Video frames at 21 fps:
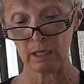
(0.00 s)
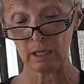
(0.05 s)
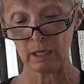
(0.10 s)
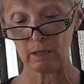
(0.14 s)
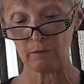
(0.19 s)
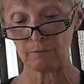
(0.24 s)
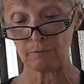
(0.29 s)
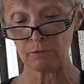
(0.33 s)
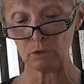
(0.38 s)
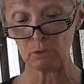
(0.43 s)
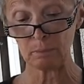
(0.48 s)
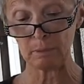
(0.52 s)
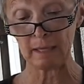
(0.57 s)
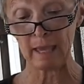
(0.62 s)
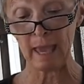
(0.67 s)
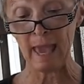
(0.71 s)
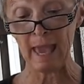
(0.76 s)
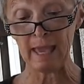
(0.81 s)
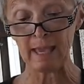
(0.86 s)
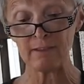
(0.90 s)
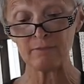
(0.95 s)
If you
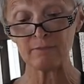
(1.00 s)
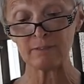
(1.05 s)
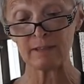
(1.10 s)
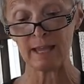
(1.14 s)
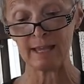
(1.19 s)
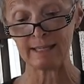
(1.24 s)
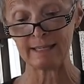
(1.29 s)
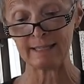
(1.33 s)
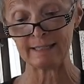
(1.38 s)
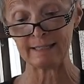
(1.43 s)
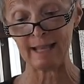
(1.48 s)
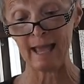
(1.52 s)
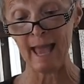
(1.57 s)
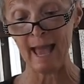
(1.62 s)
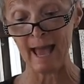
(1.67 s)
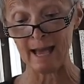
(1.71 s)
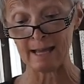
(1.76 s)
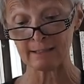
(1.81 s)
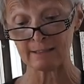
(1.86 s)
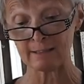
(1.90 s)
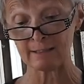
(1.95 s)
behave like an
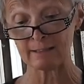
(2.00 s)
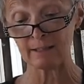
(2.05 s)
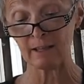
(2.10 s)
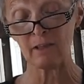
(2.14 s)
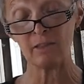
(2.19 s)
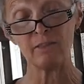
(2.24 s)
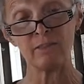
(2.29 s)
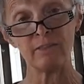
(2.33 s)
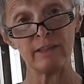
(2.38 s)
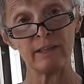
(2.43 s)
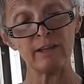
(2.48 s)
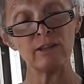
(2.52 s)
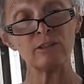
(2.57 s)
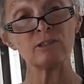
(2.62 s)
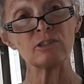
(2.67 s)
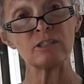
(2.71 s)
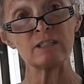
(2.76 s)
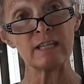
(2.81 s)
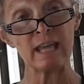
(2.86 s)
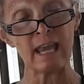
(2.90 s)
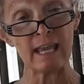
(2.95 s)
ass, they'll
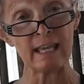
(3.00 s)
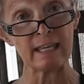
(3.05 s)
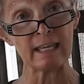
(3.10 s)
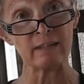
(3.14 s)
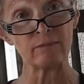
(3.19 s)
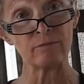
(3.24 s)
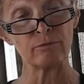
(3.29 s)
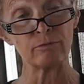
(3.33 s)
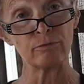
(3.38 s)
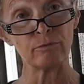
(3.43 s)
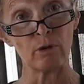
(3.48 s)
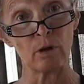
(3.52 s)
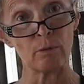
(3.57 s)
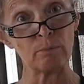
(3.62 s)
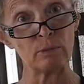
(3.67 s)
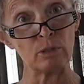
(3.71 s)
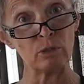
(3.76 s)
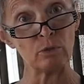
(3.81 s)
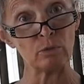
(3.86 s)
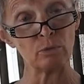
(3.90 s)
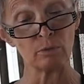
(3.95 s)
take it from
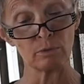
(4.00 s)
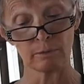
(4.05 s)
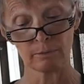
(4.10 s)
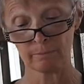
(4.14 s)
you.